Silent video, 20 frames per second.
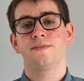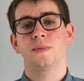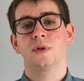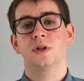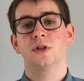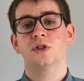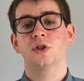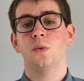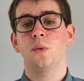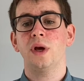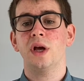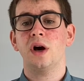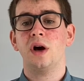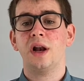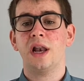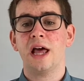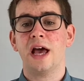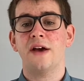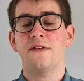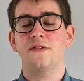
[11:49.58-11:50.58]
So we are
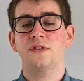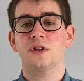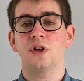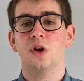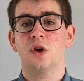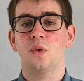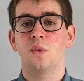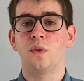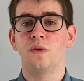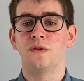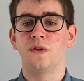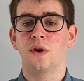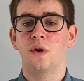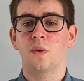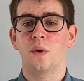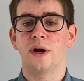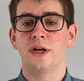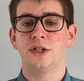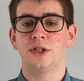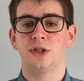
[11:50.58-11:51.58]
left with the
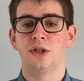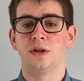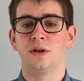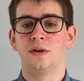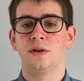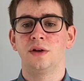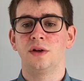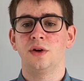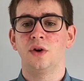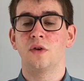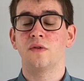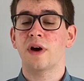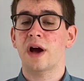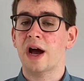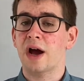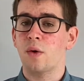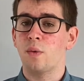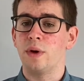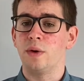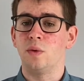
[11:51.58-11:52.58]
question of
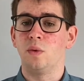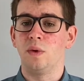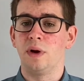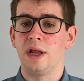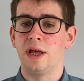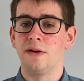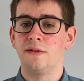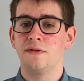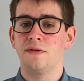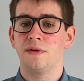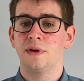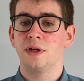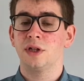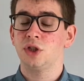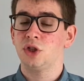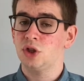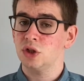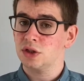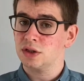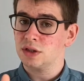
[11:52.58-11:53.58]
how we will live,
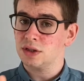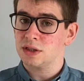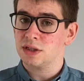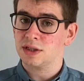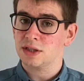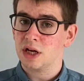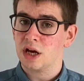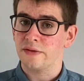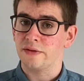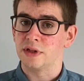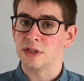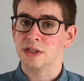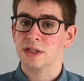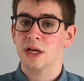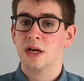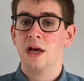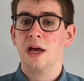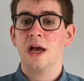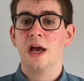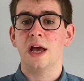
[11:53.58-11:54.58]
just as the servants
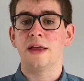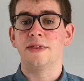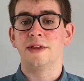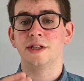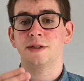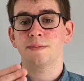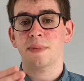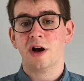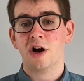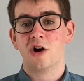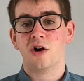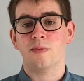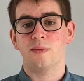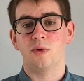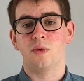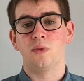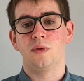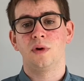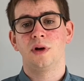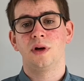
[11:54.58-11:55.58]
in this
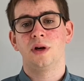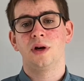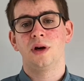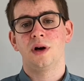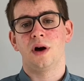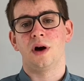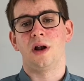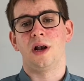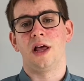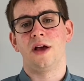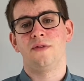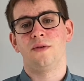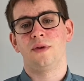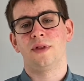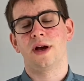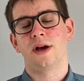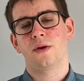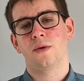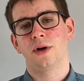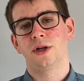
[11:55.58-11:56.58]
parable are left with
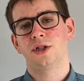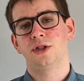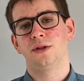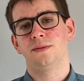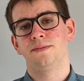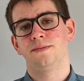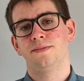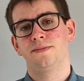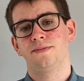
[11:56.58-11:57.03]
that question.